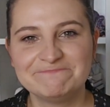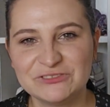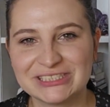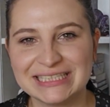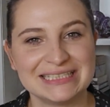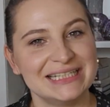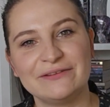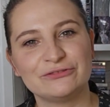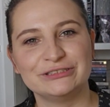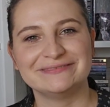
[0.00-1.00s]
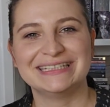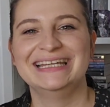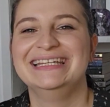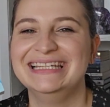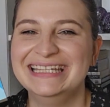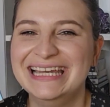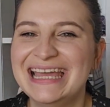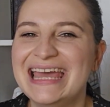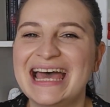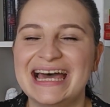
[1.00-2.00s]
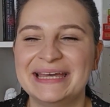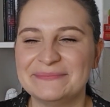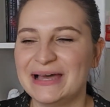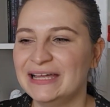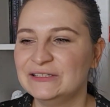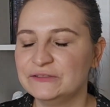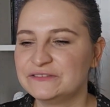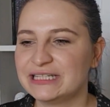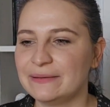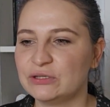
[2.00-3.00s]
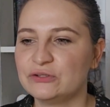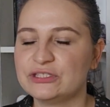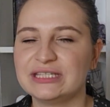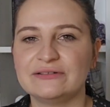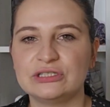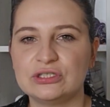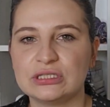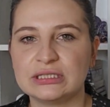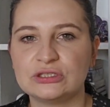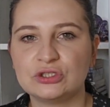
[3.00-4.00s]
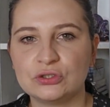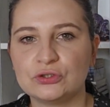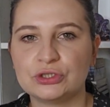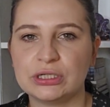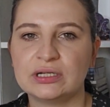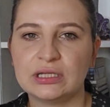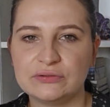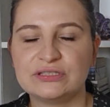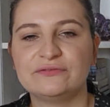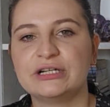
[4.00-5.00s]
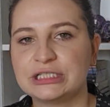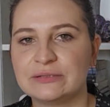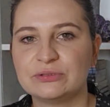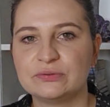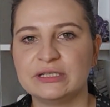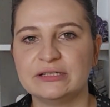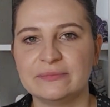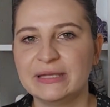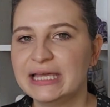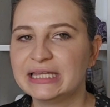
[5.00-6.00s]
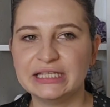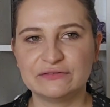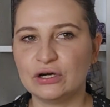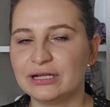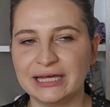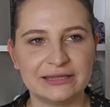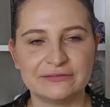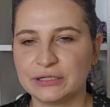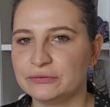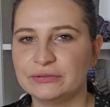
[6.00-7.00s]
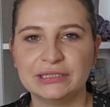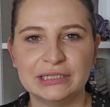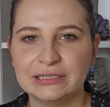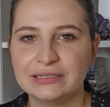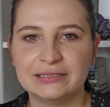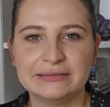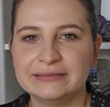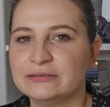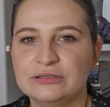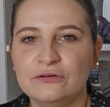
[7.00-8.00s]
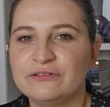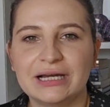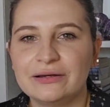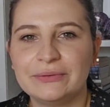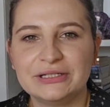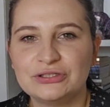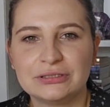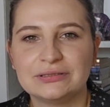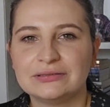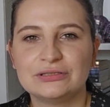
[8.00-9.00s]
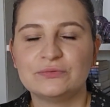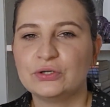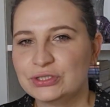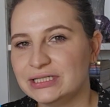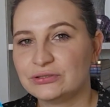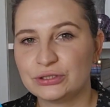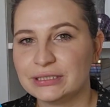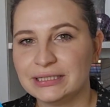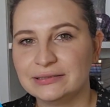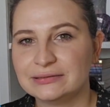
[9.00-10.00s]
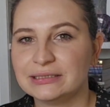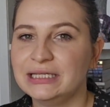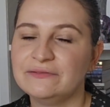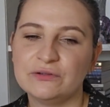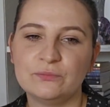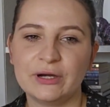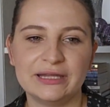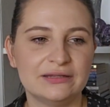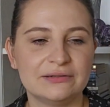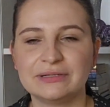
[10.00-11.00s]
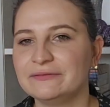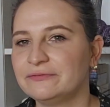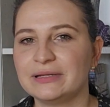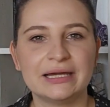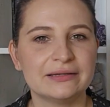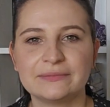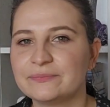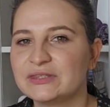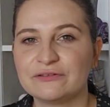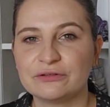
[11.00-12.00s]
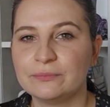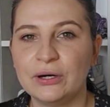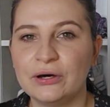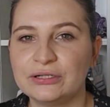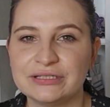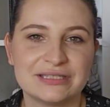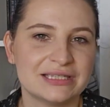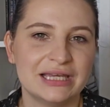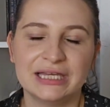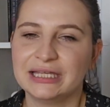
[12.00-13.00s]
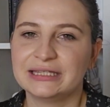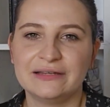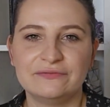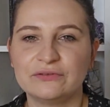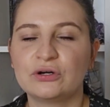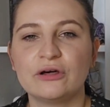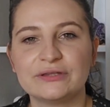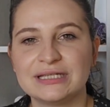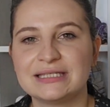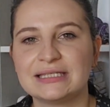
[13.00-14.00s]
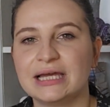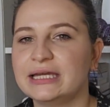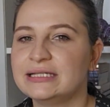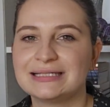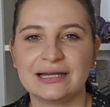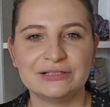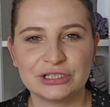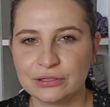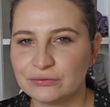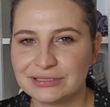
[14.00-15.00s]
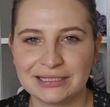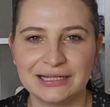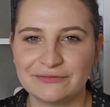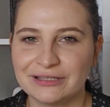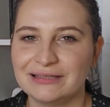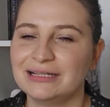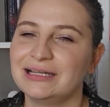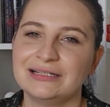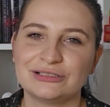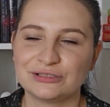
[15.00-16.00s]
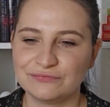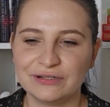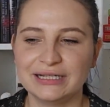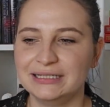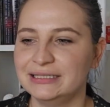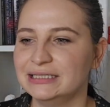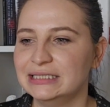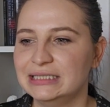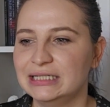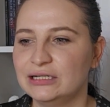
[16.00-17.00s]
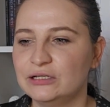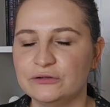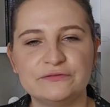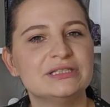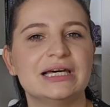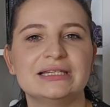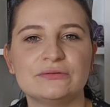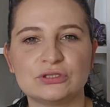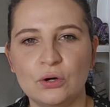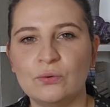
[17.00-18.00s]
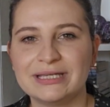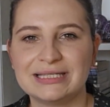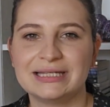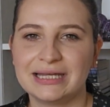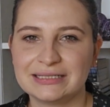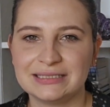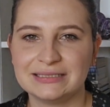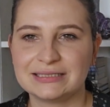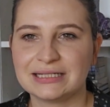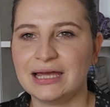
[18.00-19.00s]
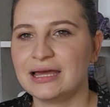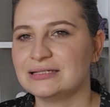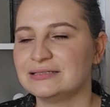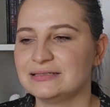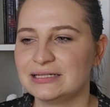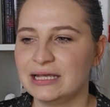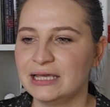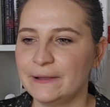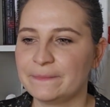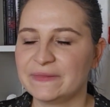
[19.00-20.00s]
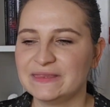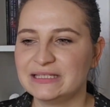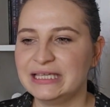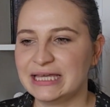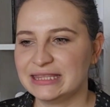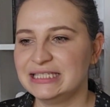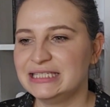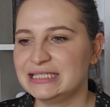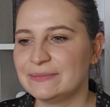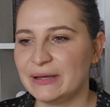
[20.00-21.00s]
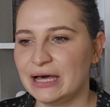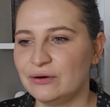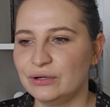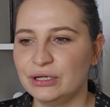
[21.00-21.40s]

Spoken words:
just get together already. I loved that because there is such a close friendship between them. They've got like their own love language towards each other, even when they're with like different partners. They've got this like inside jokes and everything, and I just really loved that they was always connected. And yeah, this is about